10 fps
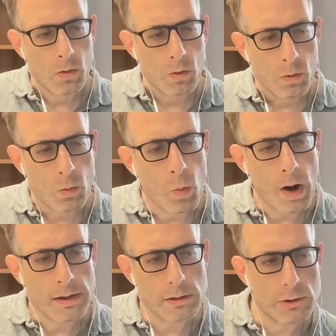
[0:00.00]

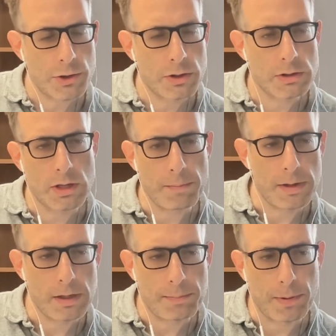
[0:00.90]
What should
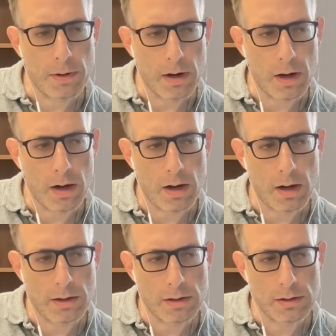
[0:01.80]
somebody put
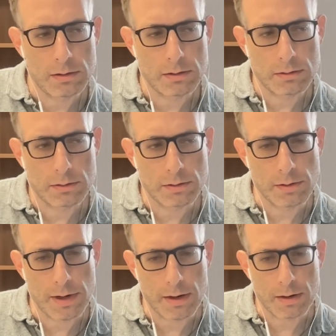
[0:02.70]
on
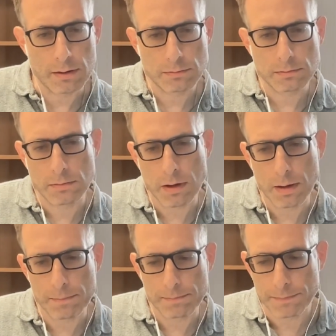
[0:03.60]
their
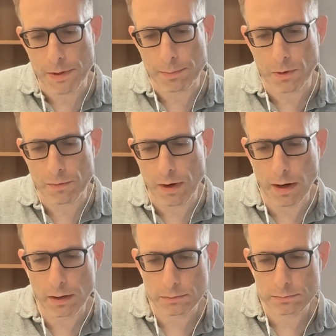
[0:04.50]

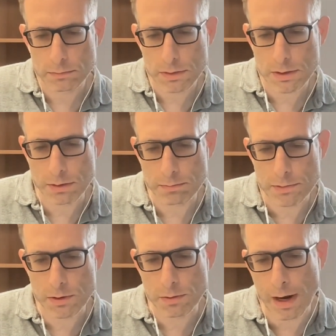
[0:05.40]
profile to
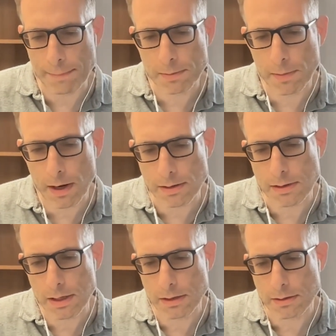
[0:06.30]
optimize it,